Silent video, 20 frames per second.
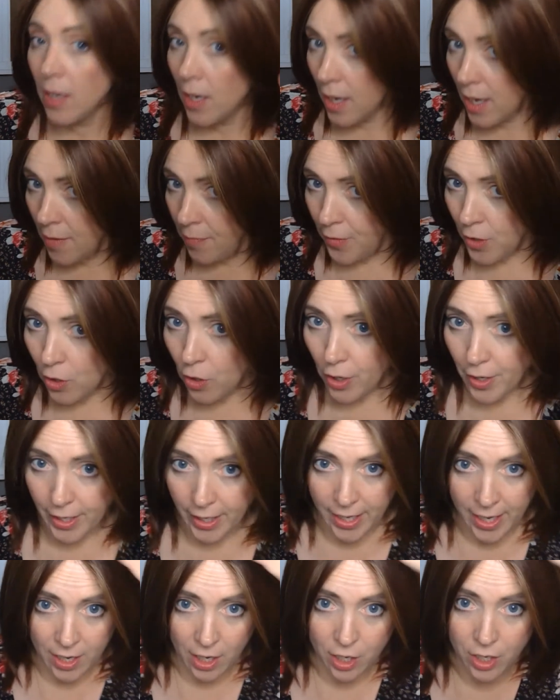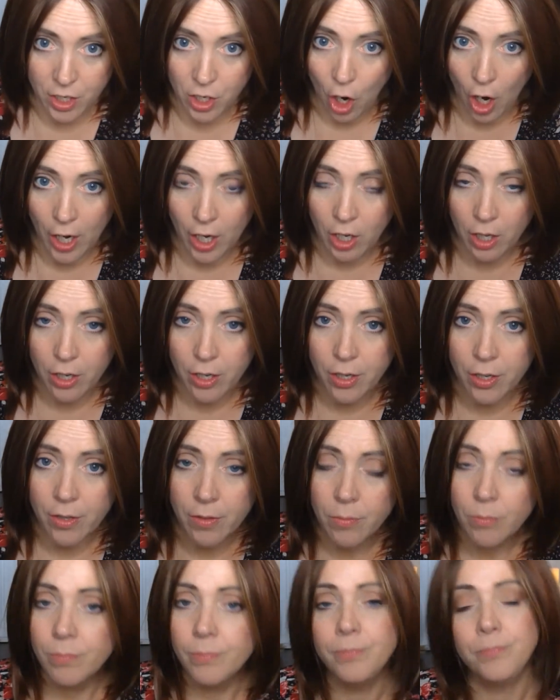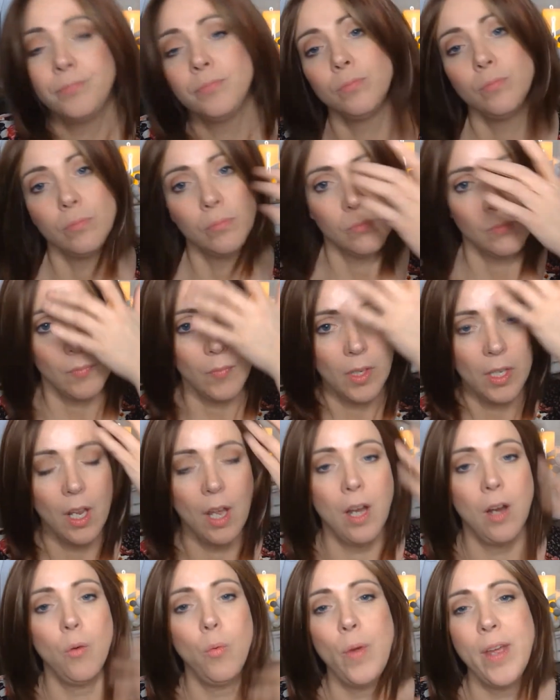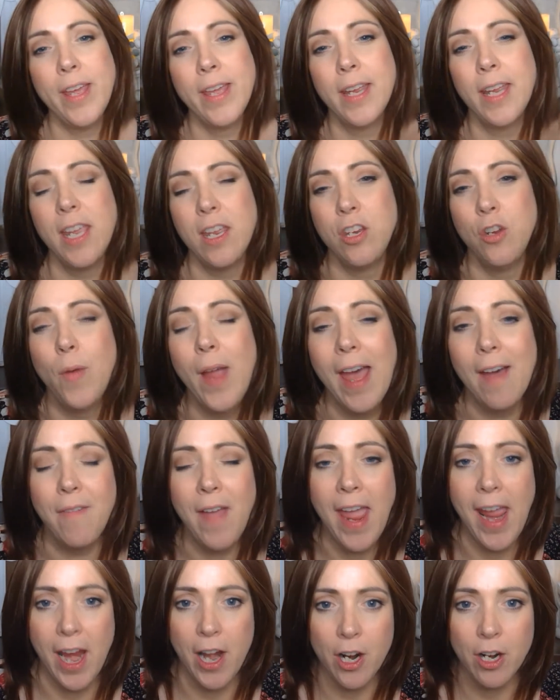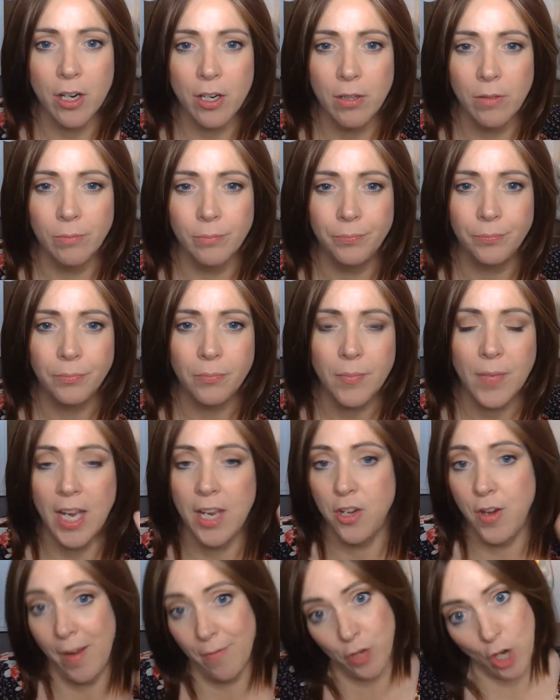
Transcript: if you're going to get a darker wig and you have hair, and you have